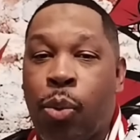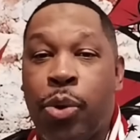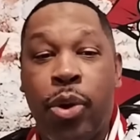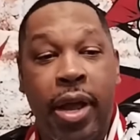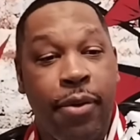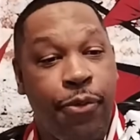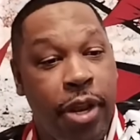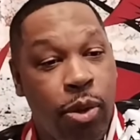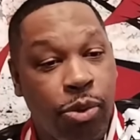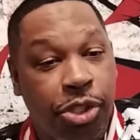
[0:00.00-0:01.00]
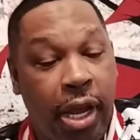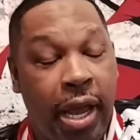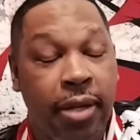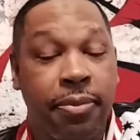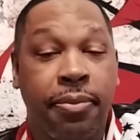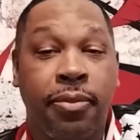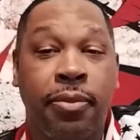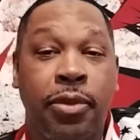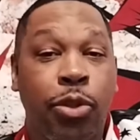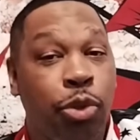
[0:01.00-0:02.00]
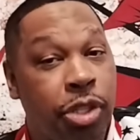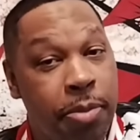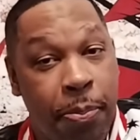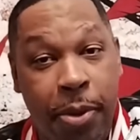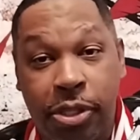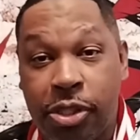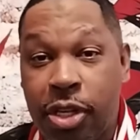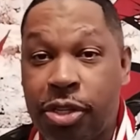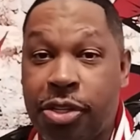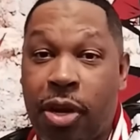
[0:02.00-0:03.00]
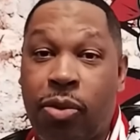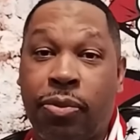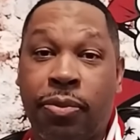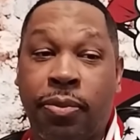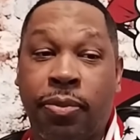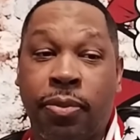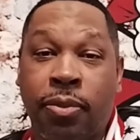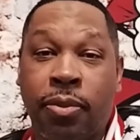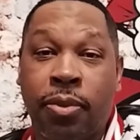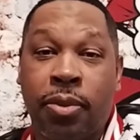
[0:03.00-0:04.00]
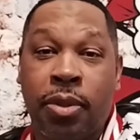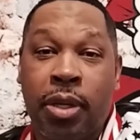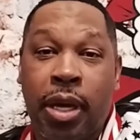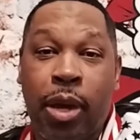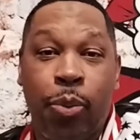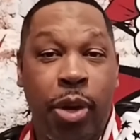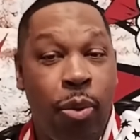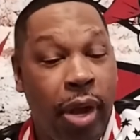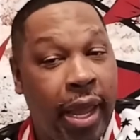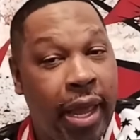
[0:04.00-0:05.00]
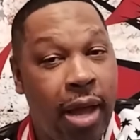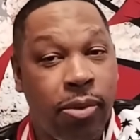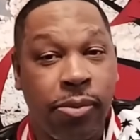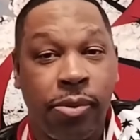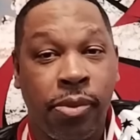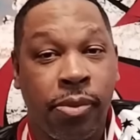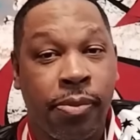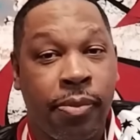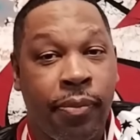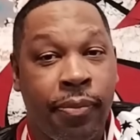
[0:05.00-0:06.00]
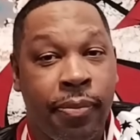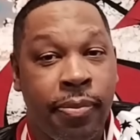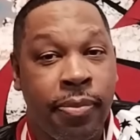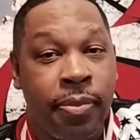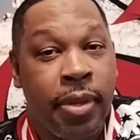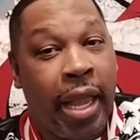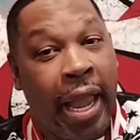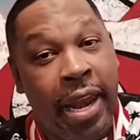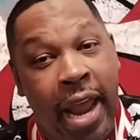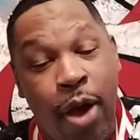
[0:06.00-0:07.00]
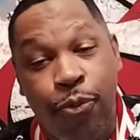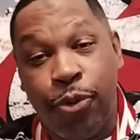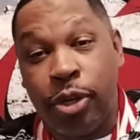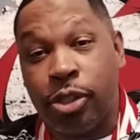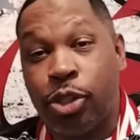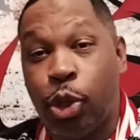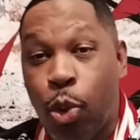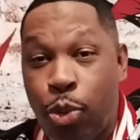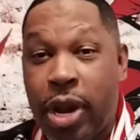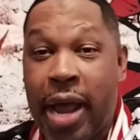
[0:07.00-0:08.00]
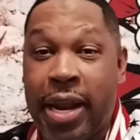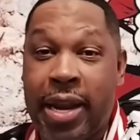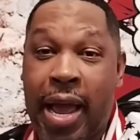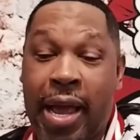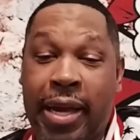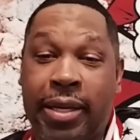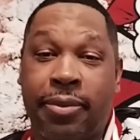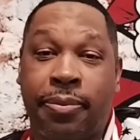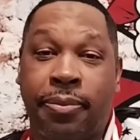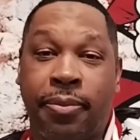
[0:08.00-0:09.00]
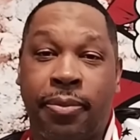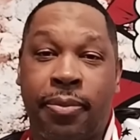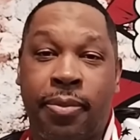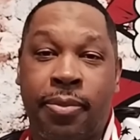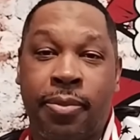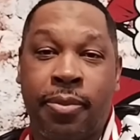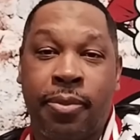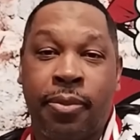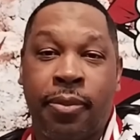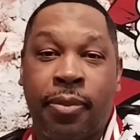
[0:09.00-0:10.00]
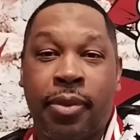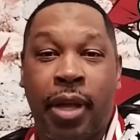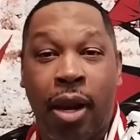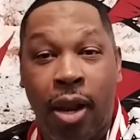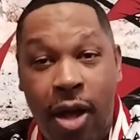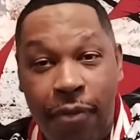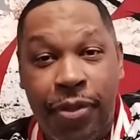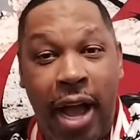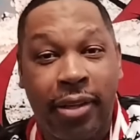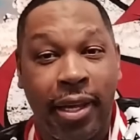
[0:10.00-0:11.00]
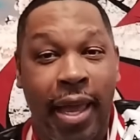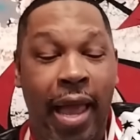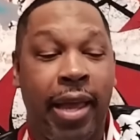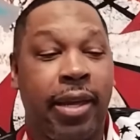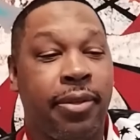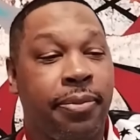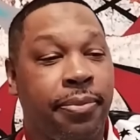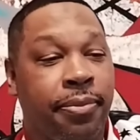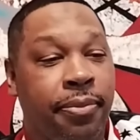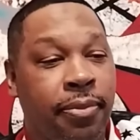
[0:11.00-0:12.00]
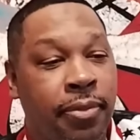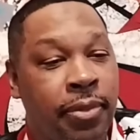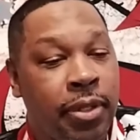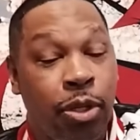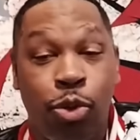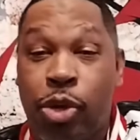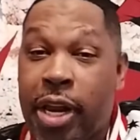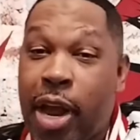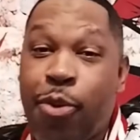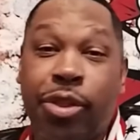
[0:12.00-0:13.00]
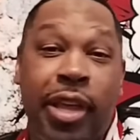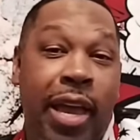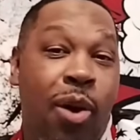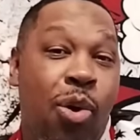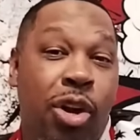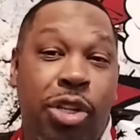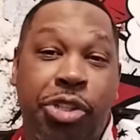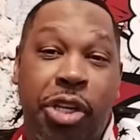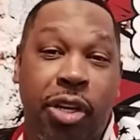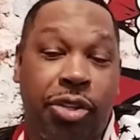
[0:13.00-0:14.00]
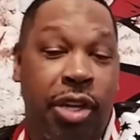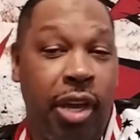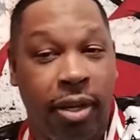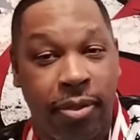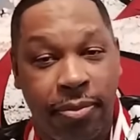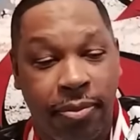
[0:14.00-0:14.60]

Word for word: We're gonna have video chat. You can send me pictures of yourself. And we're gonna hang out. And now for the 2.99, the Love Doctor game. You get everything all other tiers get.